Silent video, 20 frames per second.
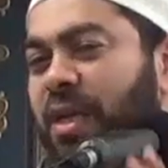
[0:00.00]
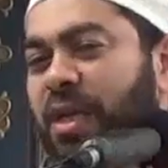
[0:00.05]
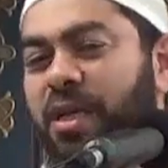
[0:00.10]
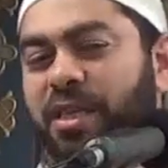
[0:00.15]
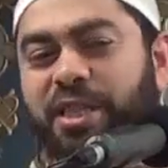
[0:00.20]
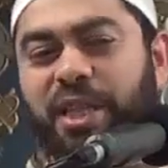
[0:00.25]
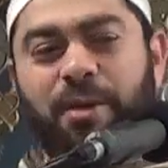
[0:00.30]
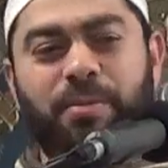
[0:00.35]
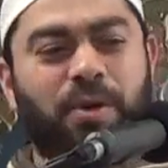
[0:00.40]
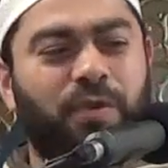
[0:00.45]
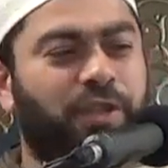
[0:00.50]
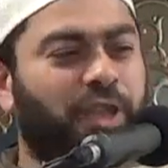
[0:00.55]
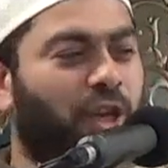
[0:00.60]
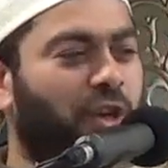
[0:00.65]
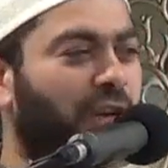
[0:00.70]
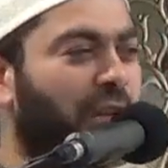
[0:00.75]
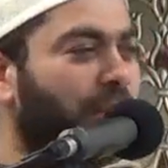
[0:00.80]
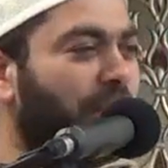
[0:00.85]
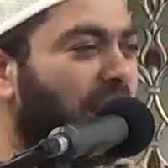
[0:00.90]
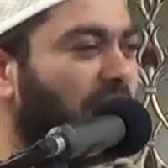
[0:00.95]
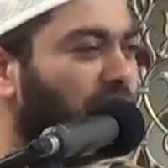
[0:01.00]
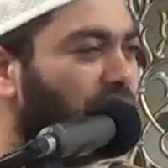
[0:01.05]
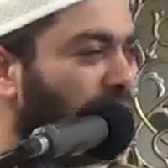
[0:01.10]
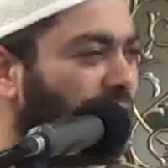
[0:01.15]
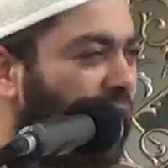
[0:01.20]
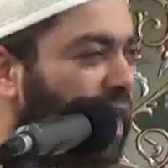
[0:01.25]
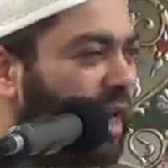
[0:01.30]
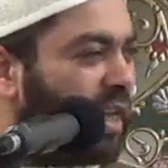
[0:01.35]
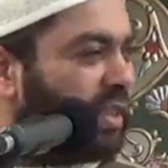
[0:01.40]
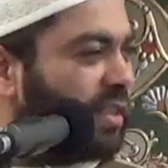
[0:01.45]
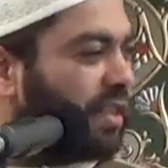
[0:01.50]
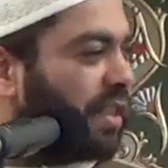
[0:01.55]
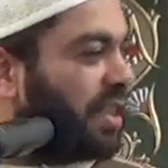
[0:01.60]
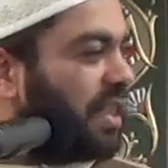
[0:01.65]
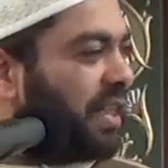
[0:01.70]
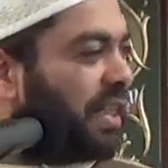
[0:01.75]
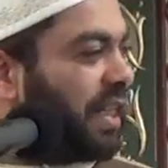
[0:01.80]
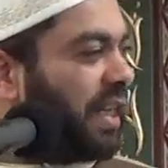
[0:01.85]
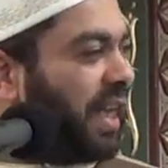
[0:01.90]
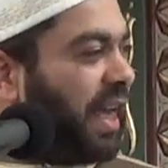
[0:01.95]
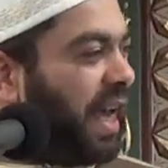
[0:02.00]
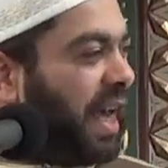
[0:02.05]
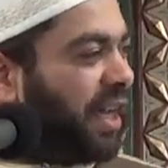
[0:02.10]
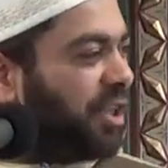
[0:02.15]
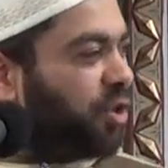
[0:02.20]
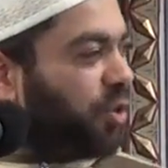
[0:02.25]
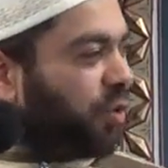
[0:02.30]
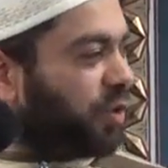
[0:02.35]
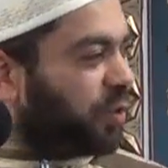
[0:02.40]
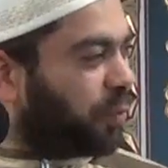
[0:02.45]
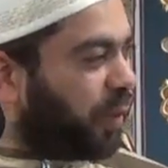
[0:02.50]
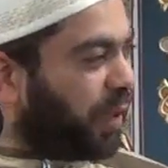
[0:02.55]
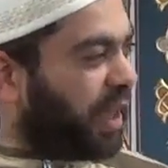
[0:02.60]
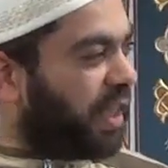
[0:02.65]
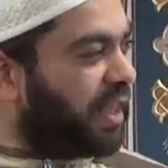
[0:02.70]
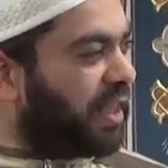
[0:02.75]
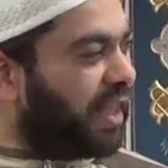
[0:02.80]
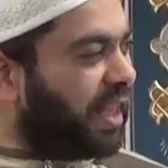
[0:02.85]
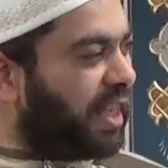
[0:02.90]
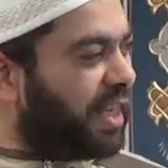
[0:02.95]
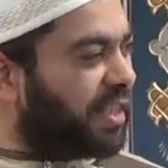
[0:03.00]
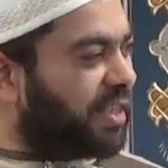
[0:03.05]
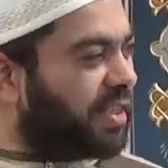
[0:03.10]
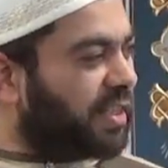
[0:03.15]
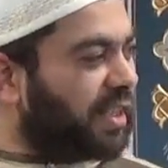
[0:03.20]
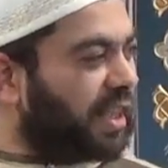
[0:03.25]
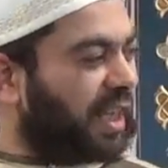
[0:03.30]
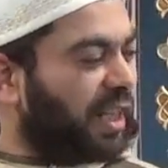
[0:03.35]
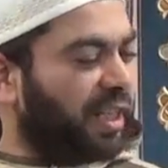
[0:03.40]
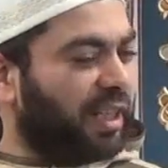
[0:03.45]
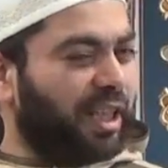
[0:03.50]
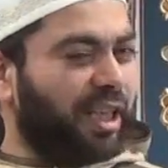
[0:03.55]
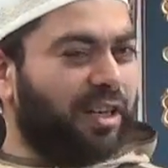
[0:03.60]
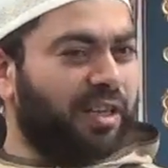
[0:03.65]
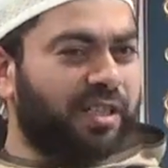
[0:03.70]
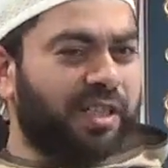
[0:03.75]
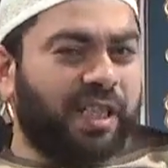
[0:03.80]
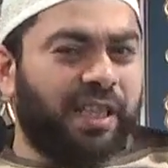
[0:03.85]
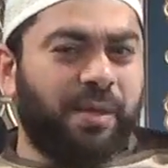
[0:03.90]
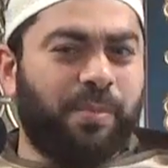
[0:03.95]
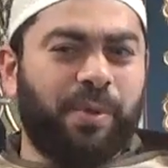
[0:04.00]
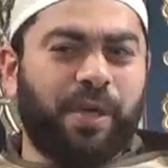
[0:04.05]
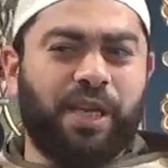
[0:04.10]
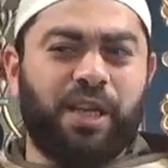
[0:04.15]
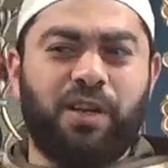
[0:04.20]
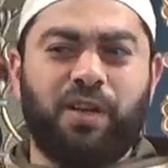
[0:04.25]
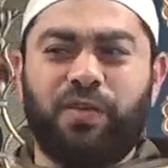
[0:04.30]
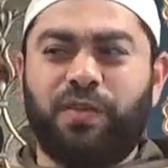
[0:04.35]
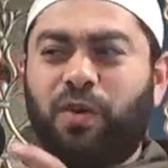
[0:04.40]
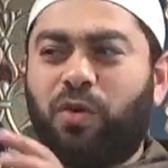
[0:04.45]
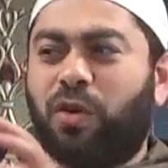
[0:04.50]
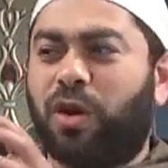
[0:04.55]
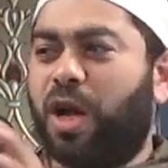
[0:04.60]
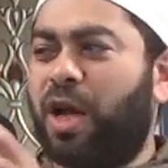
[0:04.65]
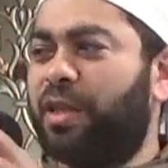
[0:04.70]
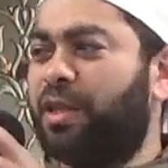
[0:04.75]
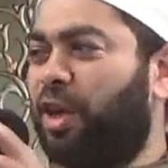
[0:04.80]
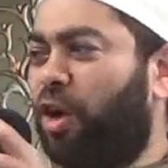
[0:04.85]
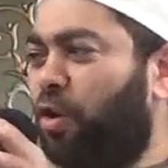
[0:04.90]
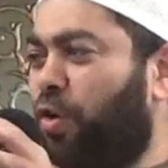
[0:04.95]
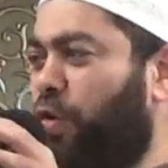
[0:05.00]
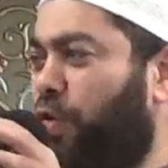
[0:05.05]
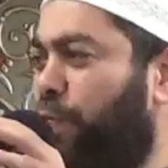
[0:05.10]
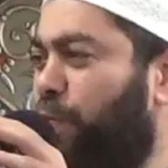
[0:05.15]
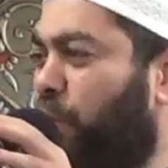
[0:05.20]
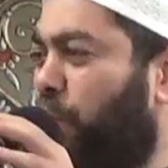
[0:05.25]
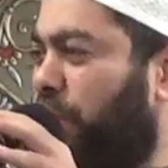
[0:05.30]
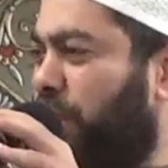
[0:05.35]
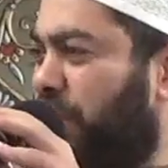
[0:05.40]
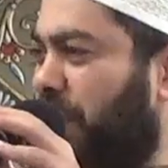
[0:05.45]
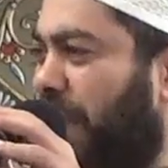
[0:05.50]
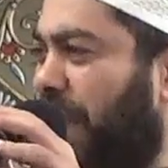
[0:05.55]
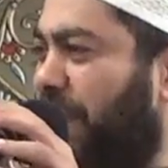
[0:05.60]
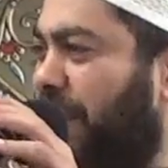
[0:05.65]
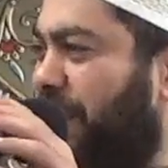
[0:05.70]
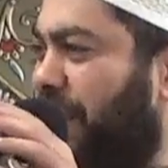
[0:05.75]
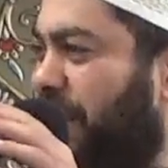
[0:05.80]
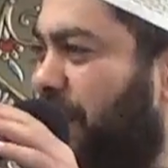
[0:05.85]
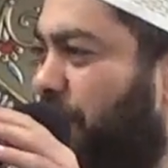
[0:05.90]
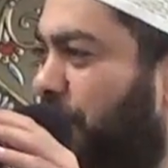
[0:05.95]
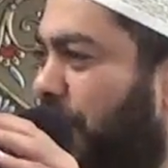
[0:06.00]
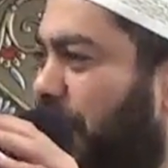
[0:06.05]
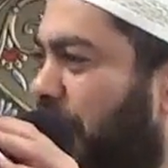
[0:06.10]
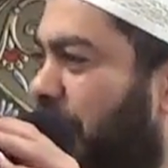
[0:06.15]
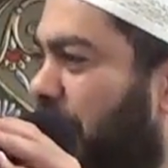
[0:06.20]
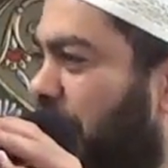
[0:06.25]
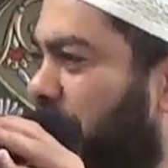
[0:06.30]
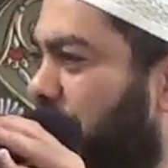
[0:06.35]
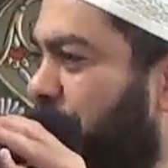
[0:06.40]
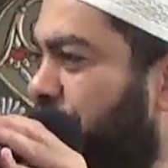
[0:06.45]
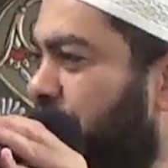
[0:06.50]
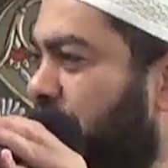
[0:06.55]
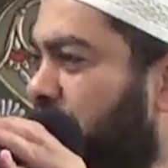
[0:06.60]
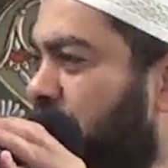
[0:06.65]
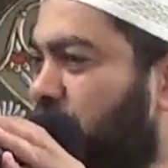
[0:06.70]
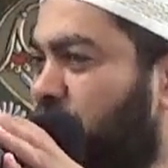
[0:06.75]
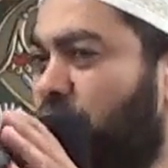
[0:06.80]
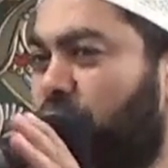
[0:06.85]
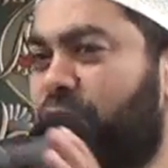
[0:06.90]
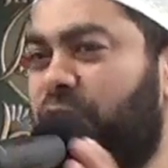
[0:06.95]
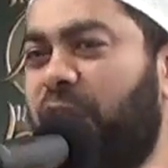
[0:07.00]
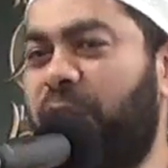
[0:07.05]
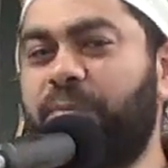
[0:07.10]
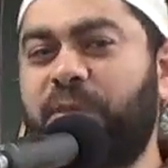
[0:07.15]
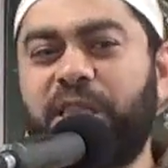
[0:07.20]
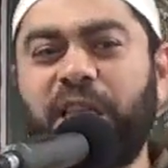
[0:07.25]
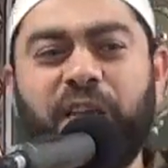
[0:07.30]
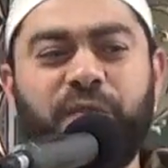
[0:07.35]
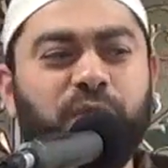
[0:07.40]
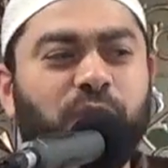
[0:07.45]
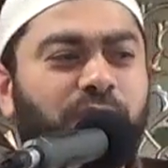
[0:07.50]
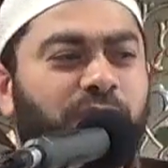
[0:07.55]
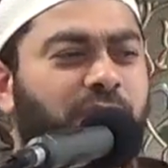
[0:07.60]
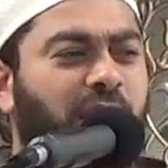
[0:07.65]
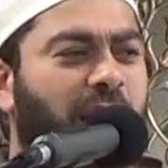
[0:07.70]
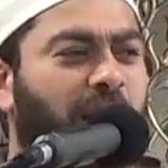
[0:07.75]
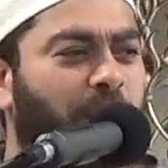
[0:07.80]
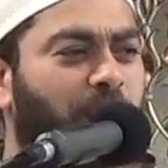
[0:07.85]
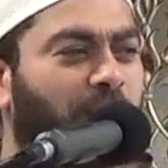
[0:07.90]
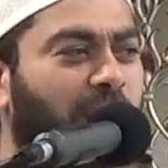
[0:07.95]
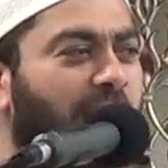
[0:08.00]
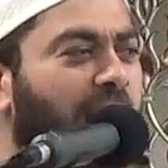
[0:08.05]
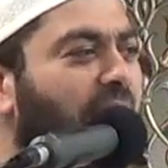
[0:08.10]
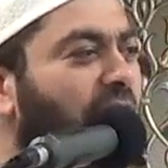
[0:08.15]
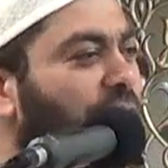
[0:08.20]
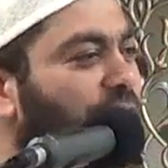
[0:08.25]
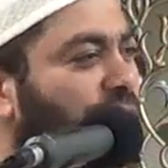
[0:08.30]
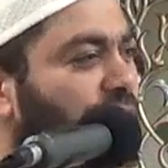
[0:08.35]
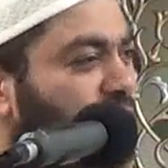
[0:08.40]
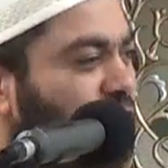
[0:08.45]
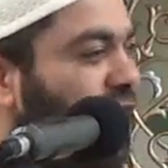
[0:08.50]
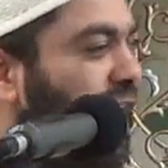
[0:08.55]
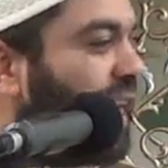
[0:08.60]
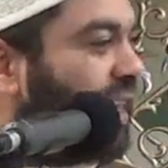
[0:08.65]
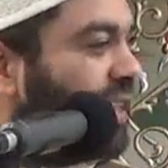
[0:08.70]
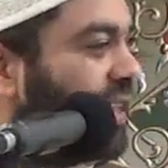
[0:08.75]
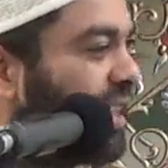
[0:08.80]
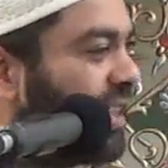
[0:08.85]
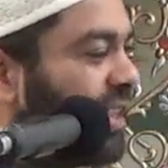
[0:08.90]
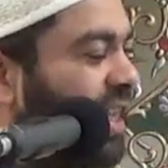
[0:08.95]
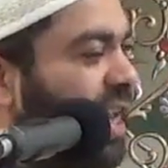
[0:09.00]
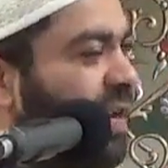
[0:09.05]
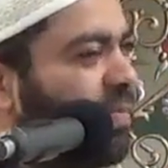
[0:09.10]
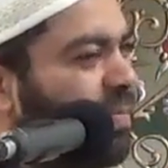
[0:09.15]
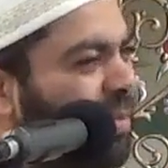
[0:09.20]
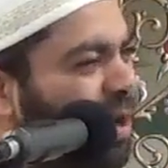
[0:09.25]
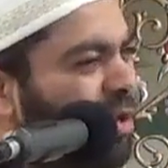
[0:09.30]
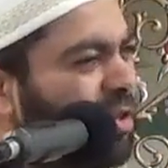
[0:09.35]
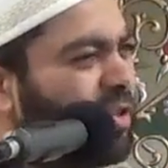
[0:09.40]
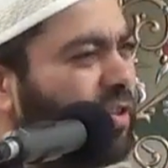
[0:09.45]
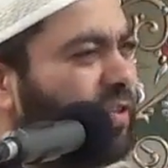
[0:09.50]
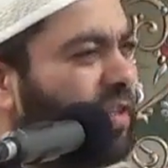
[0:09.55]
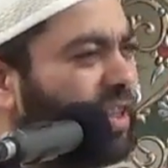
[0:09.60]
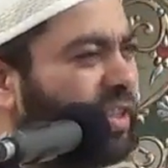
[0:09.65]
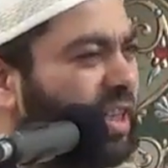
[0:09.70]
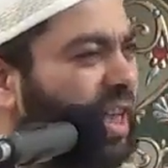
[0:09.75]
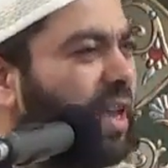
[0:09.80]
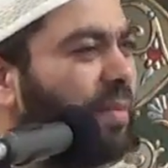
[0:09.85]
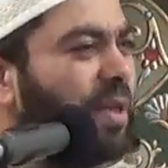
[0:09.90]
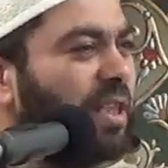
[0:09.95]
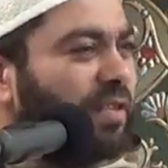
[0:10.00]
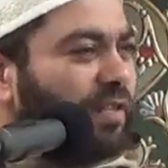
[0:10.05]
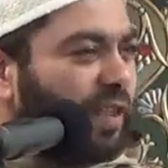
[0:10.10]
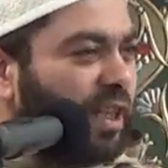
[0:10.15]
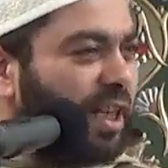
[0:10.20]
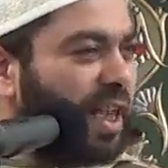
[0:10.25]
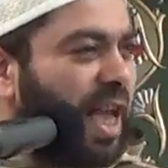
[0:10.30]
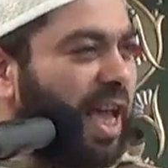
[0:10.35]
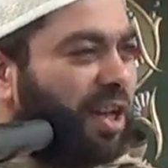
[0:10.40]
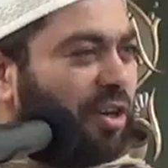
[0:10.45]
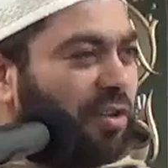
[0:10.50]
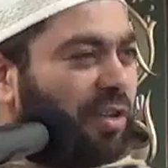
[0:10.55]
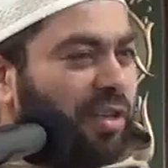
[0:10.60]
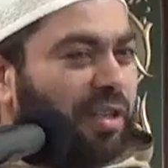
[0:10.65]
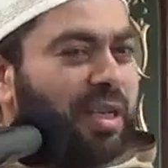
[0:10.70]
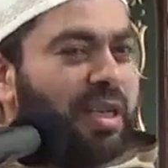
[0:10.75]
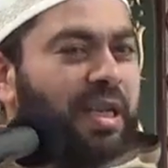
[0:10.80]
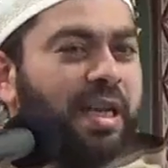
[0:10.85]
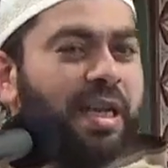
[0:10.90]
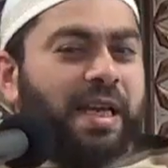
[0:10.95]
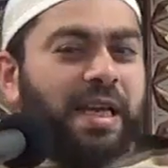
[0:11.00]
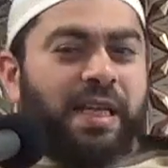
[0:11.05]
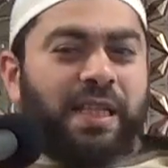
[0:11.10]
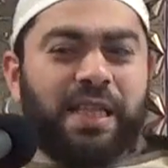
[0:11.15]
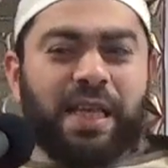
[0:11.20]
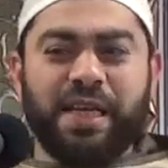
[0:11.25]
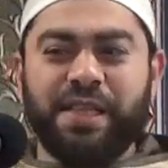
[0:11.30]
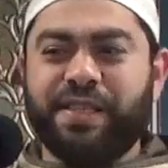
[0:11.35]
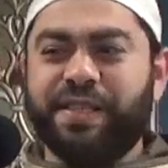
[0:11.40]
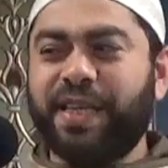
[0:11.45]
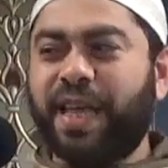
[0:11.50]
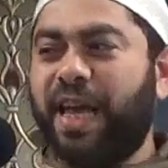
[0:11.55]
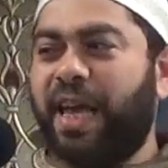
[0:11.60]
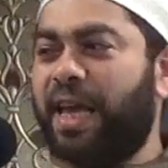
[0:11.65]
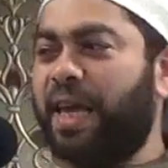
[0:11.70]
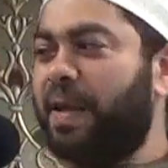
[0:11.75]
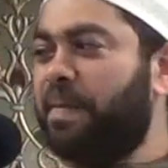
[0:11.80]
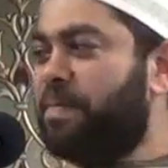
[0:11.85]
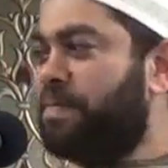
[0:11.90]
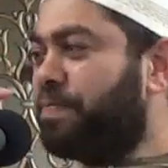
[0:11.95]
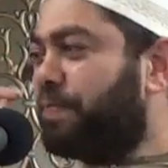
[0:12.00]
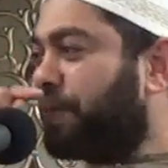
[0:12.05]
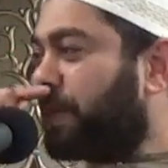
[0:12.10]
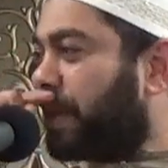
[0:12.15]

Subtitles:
Some of the ulama tried to explain these letters at the beginning of the Quran, the huruf muqatta'at at the beginning. So some say, for example, and I've checked it, and most of the time it's very accurate. They say,